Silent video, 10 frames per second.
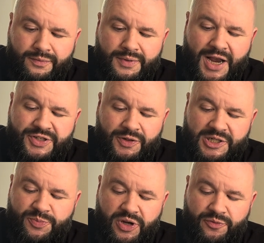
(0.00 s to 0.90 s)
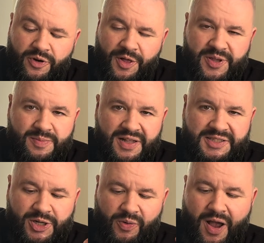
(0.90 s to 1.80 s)
Actually looks pretty frothy. It might
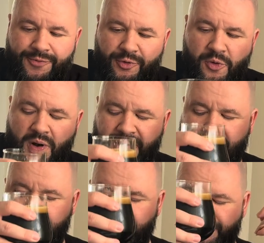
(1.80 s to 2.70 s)
stick around for a while.